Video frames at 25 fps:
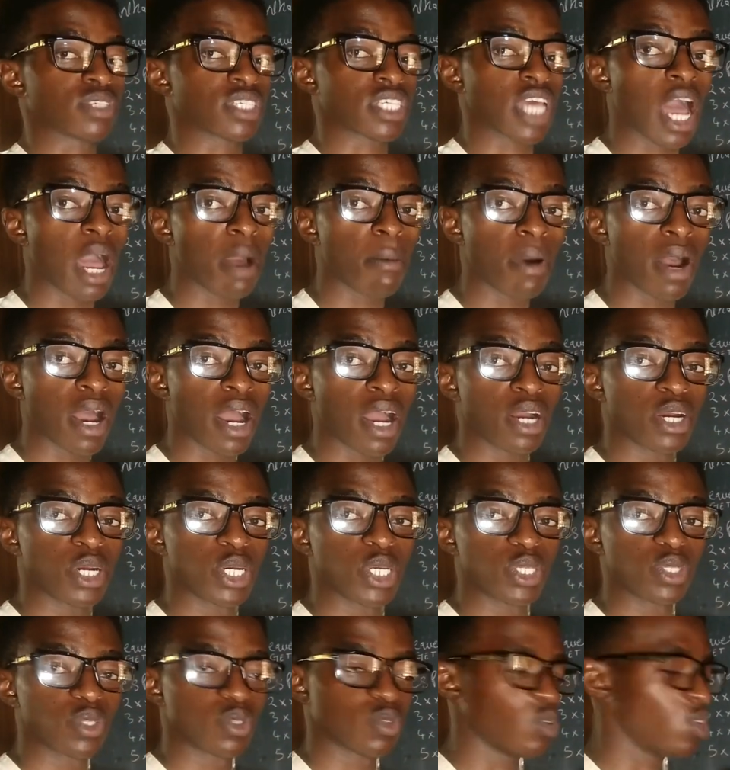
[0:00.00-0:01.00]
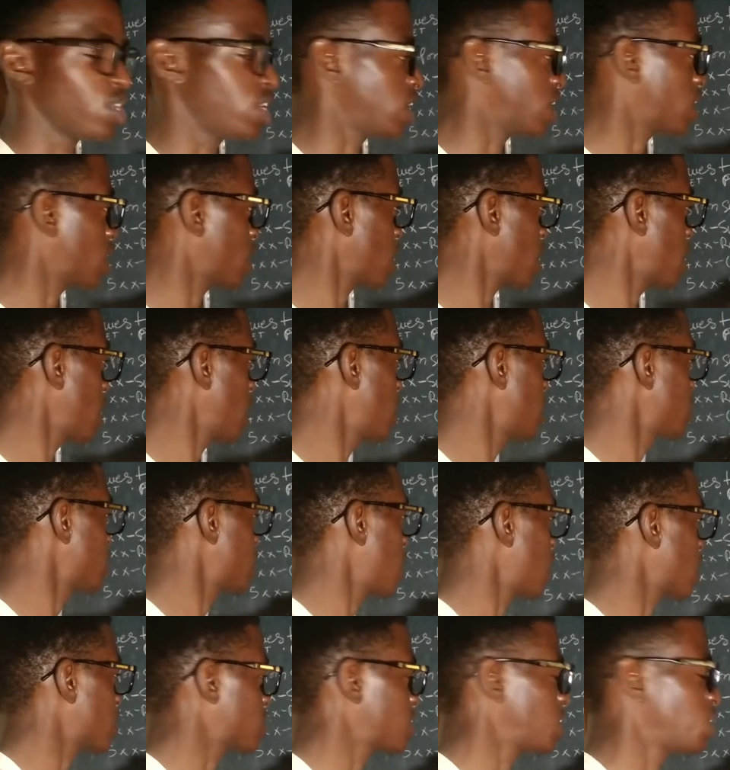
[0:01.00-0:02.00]
server to a client
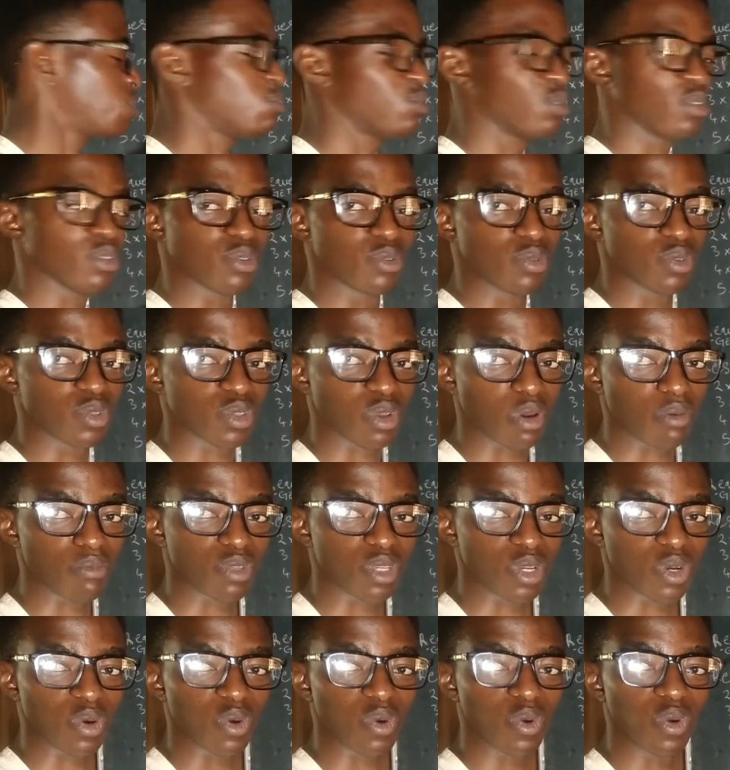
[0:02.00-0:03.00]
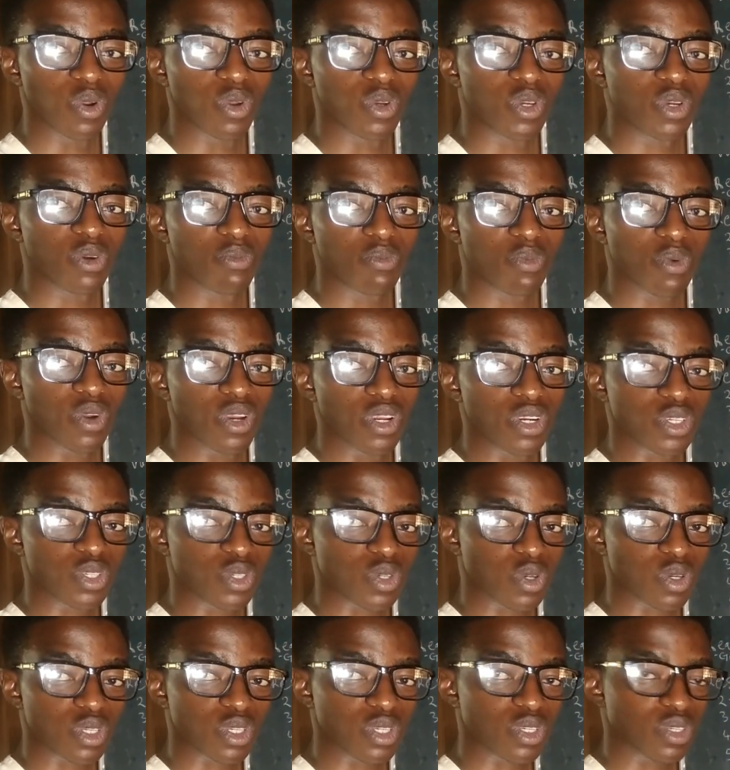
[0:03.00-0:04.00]
asking him to do something or looking for a
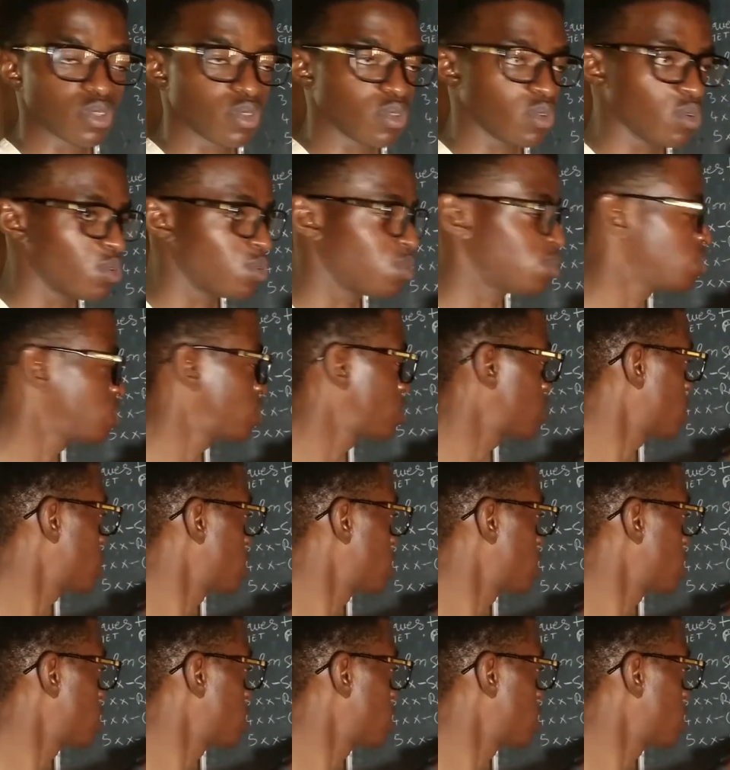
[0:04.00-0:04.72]
resources. No.